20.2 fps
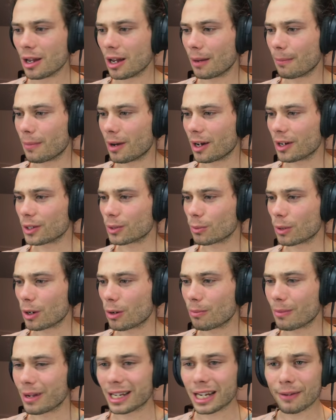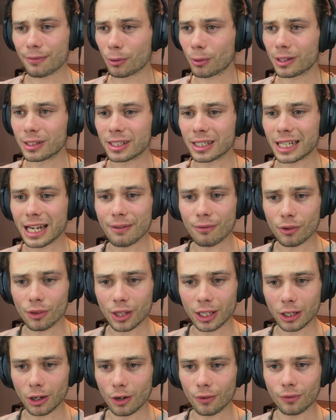Might as well. Make everyone see
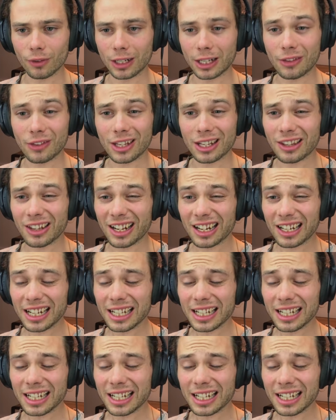everything, hopefully. And then at